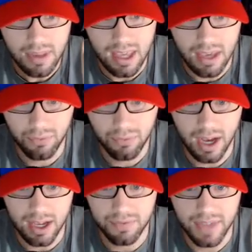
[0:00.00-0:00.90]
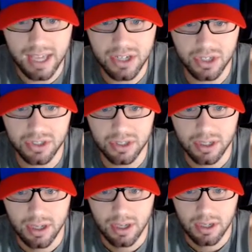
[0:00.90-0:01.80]
if they just,
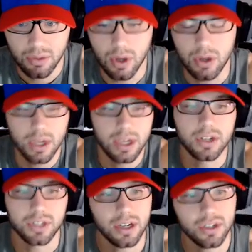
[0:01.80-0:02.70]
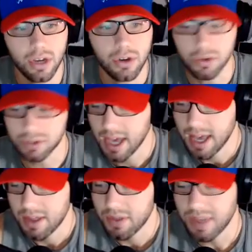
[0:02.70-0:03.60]
well, here's how it goes.
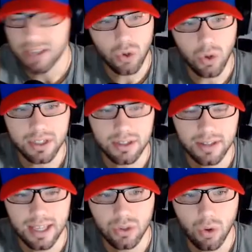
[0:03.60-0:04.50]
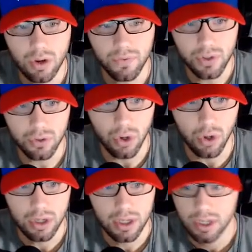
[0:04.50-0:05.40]
They scored a field
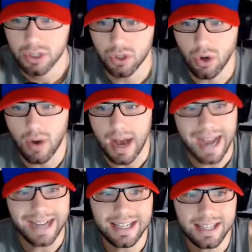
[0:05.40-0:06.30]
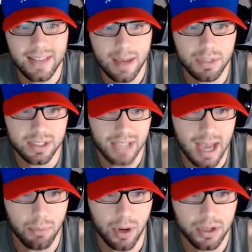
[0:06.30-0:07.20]
goal, so I need them to
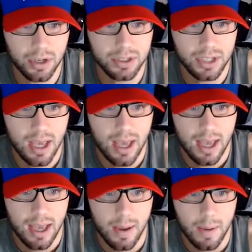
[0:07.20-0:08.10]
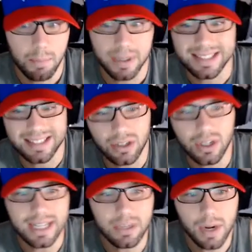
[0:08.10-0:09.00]
stop Rutgers, but still
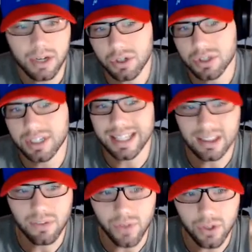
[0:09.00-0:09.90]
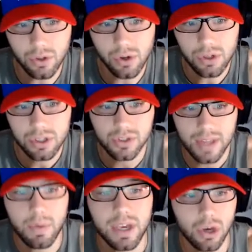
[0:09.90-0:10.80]
I need Rutgers to get the field goal so
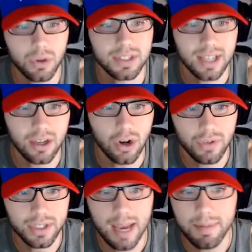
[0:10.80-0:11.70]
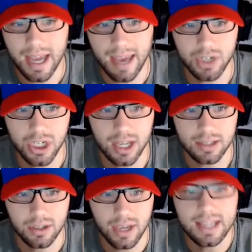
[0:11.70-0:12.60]
that we can go to second overtime and I have a
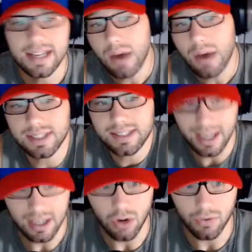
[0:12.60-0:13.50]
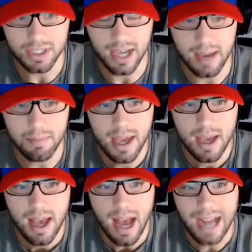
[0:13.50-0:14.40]
chance. Okay, now in second overtime,
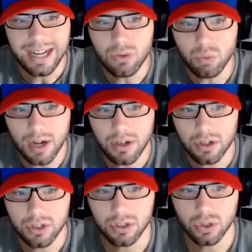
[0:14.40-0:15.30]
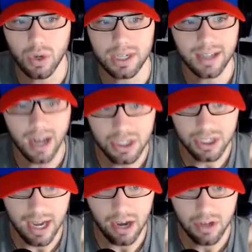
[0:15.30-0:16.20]
I need Rutgers to score a
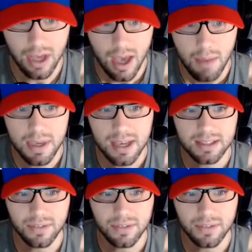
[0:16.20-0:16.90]
touchdown because if